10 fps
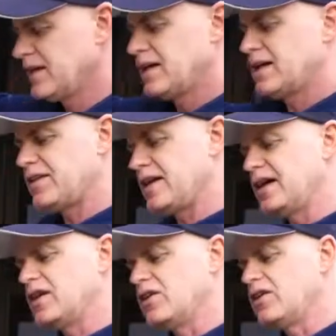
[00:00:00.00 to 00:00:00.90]
Now the
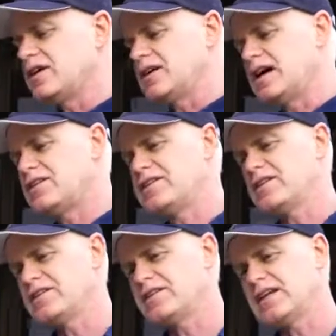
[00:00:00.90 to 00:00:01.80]
airlock, as you
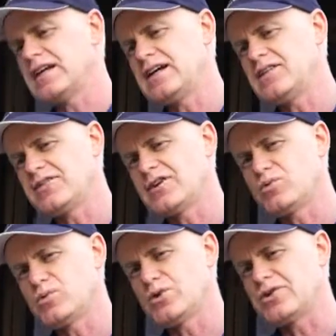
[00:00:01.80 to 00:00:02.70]
can see here, it's
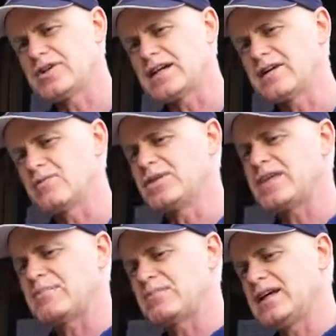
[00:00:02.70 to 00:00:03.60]
got water in it. What
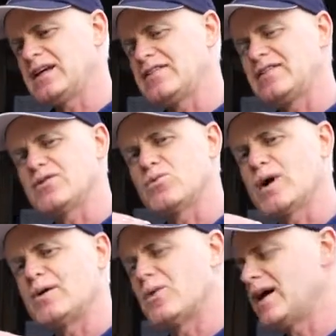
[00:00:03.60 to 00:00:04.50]
that is a
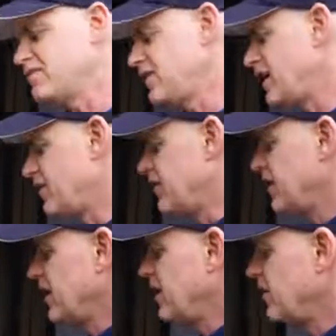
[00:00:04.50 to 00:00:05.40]
one-way valve.
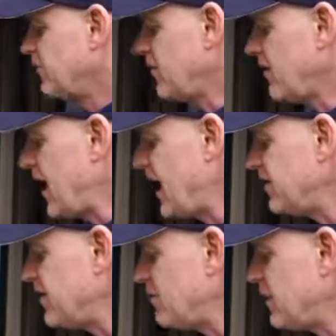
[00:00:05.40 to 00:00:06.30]
So
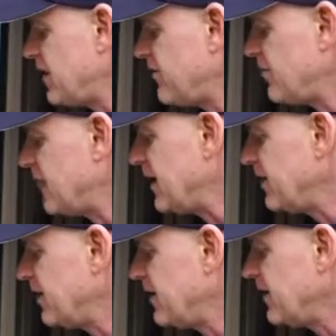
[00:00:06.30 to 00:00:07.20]
as the beer
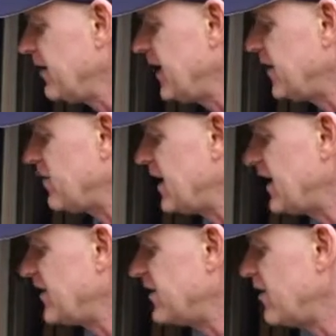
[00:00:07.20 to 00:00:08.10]
ferments, it
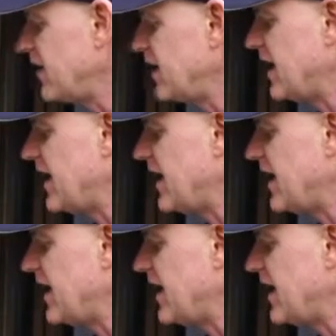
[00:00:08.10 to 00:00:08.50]
creates not only